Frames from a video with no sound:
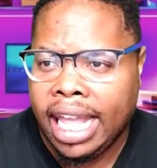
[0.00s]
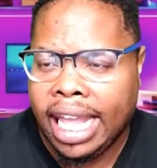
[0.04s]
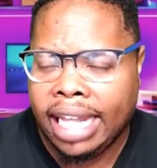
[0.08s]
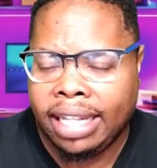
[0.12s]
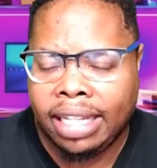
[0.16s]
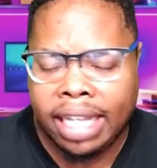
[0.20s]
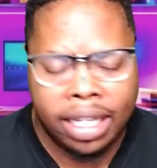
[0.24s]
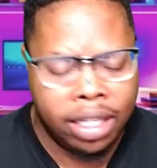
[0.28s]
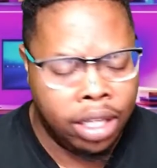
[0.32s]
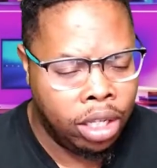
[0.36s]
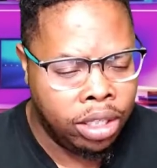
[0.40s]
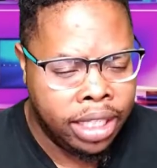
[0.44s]
Eh,
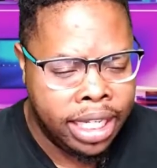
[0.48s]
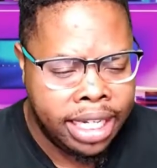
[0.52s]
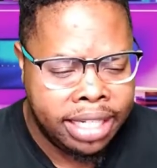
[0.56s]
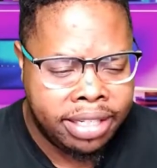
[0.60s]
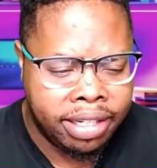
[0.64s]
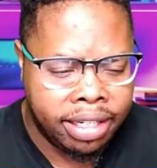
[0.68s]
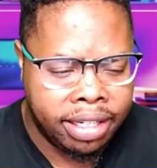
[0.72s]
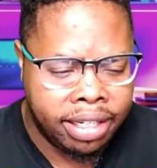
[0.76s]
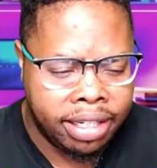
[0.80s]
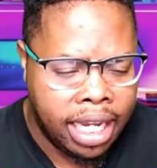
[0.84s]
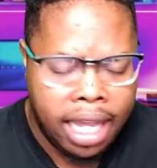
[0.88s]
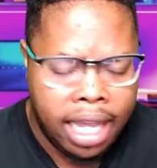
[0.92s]

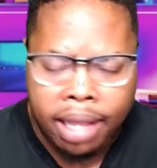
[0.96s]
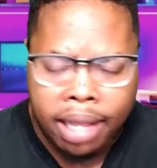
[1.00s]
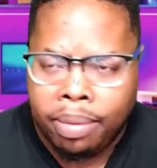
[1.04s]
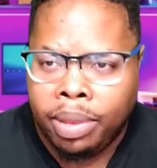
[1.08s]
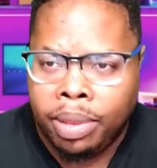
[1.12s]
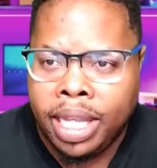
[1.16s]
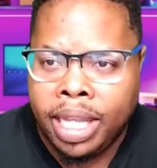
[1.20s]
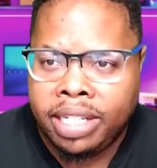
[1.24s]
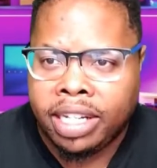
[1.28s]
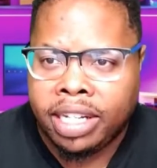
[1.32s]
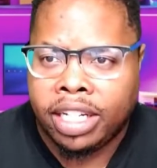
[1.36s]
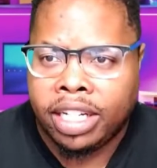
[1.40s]
listen,
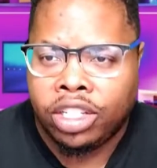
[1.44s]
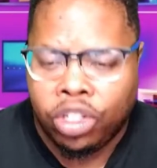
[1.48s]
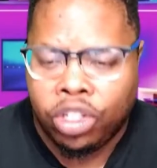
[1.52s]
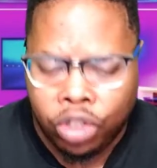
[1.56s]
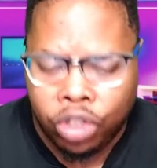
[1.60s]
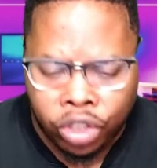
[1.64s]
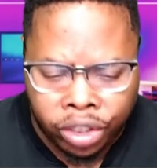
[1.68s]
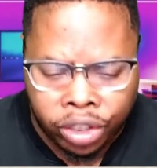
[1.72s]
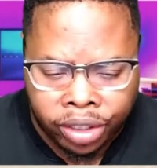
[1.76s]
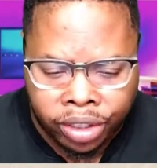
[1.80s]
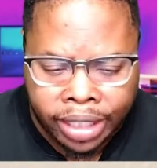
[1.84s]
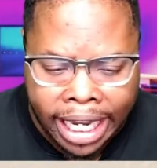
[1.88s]
listen,
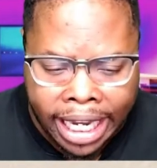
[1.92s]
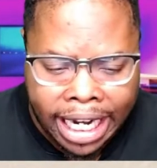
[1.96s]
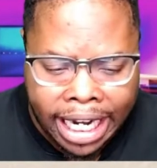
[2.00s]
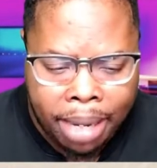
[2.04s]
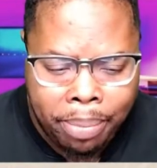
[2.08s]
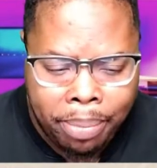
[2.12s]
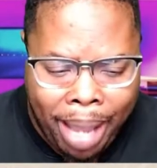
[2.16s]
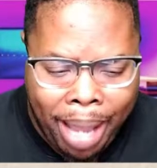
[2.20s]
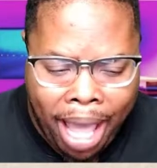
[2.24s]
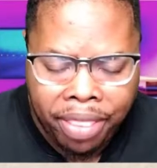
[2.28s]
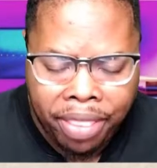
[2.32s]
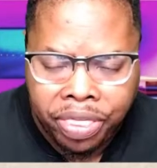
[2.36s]
think
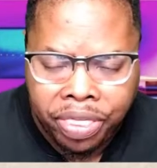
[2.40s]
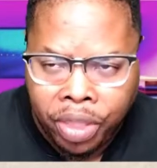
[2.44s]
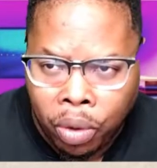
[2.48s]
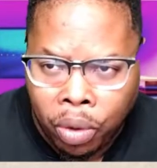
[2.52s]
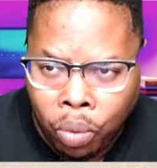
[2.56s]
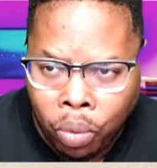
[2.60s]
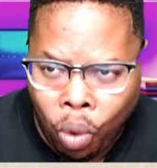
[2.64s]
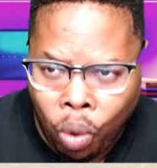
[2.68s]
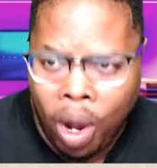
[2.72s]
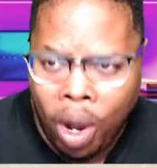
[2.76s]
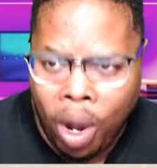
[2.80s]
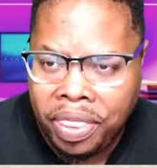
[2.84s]
about the
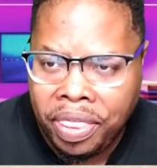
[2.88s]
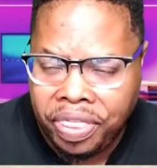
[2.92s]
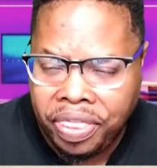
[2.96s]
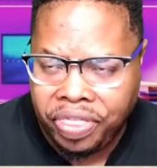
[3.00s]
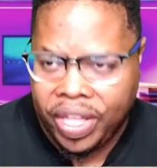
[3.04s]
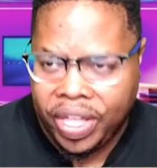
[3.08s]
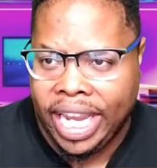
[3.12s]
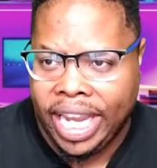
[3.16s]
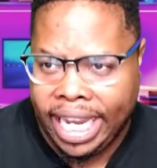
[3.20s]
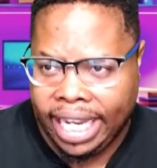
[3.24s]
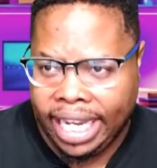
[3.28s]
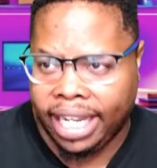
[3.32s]
one
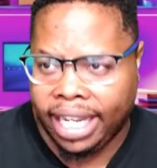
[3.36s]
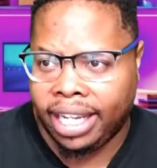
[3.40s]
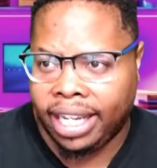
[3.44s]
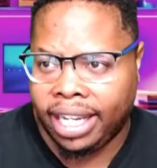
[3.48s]
thing